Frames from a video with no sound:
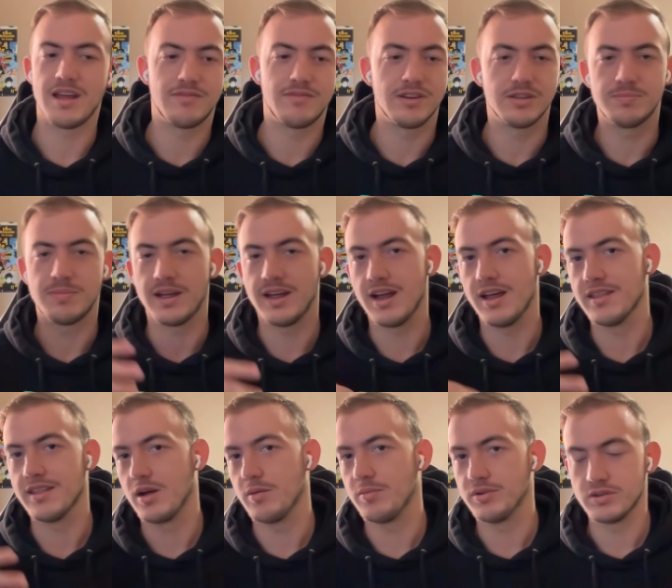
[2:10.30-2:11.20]
manifest
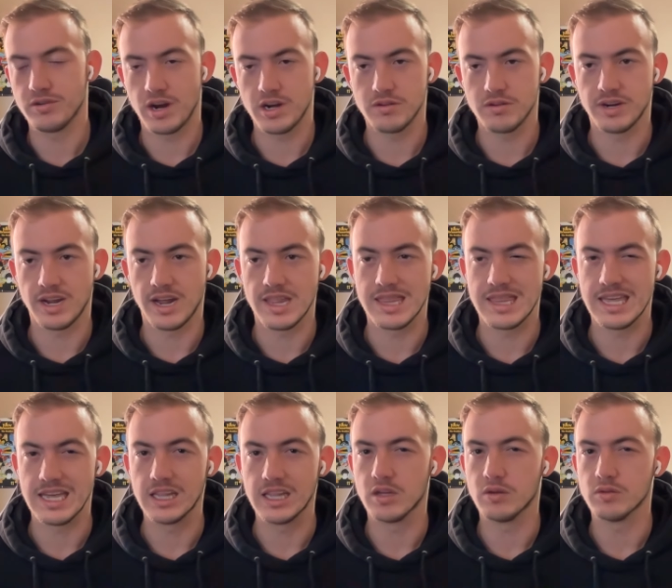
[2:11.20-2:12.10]
path, output directory. I
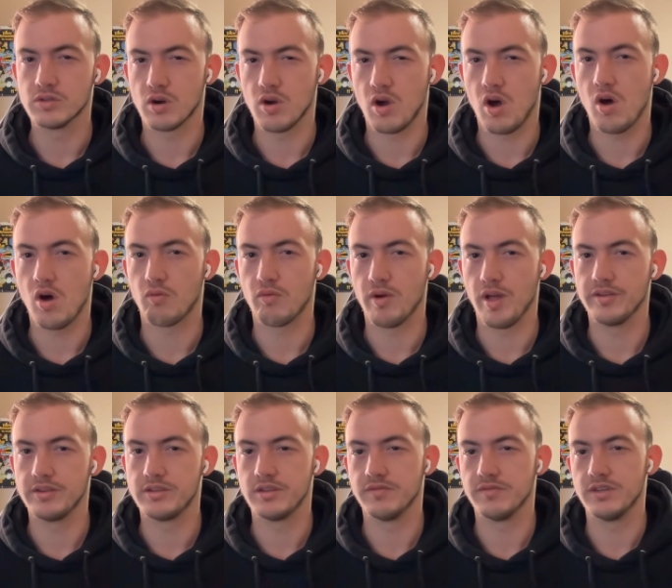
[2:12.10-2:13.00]
think those are all
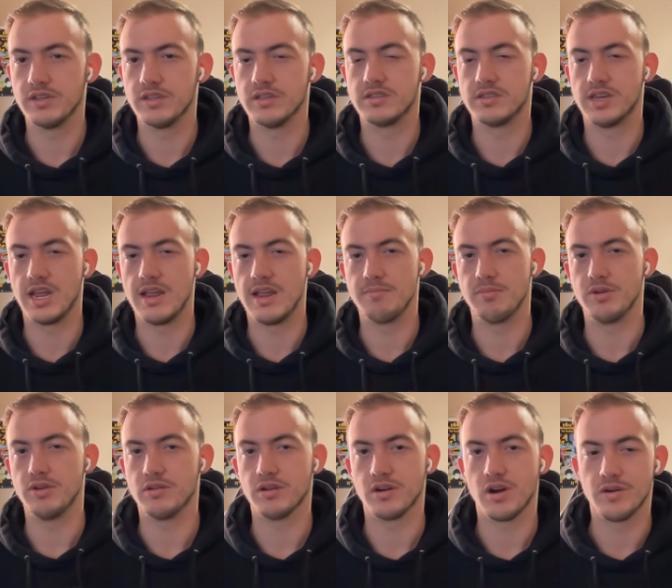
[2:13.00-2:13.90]
relatively the same,
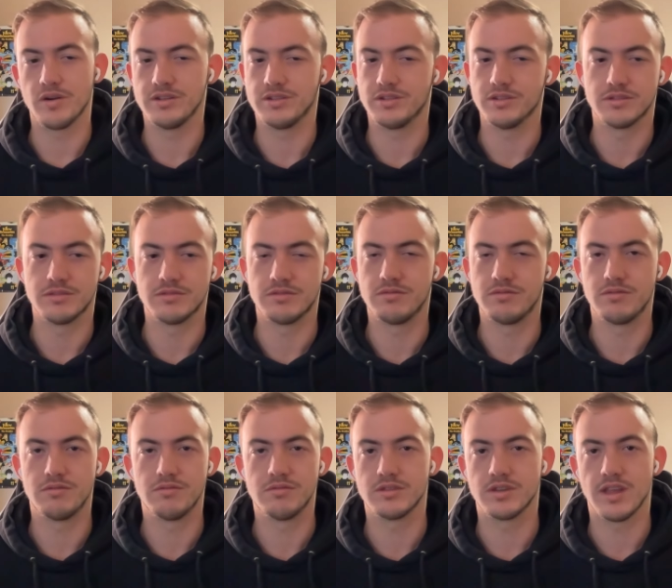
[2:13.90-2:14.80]
but you can always just
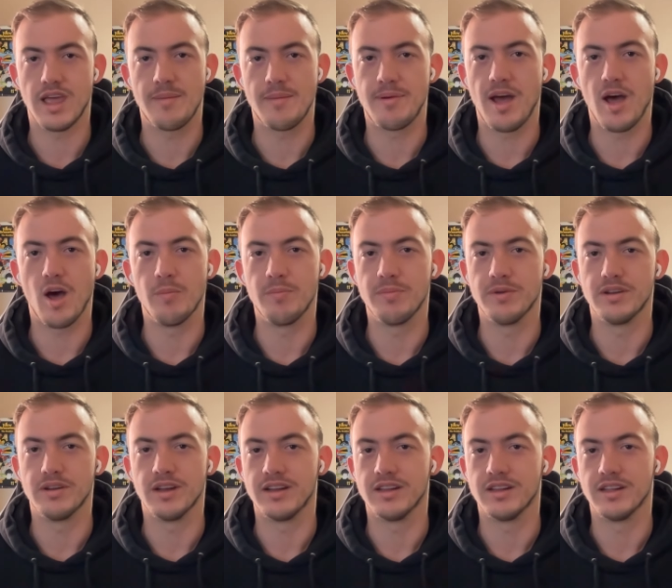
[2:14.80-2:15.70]
slap help
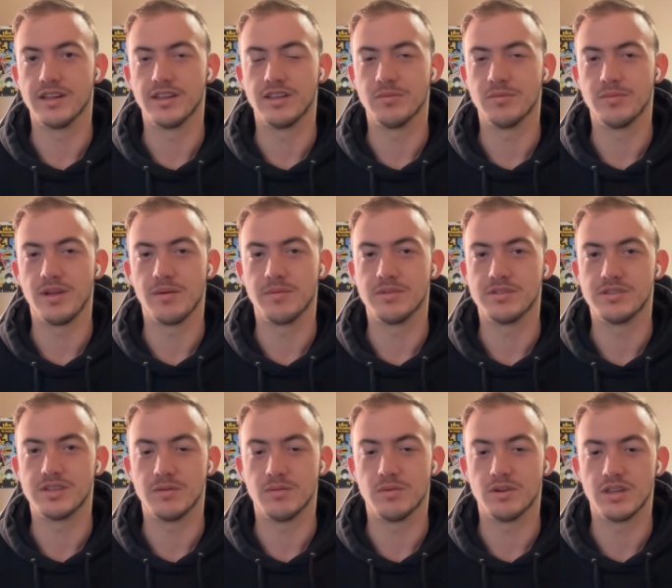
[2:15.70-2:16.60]
and, and like you'll be able to
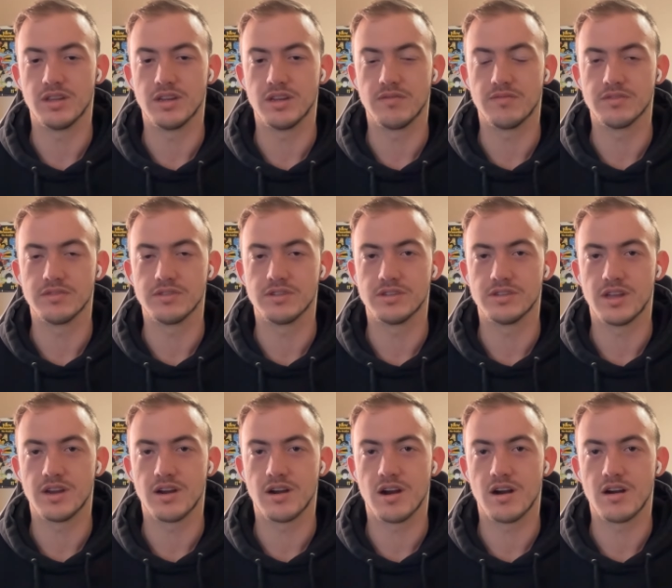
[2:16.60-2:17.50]
see what the differences
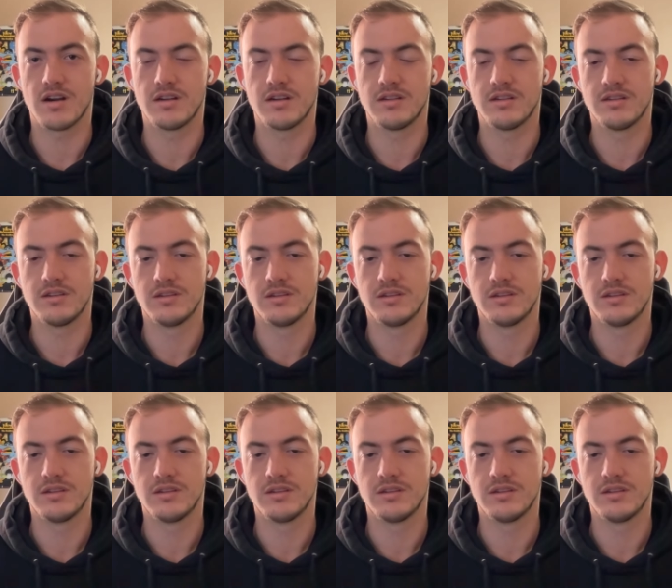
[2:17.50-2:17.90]
there are.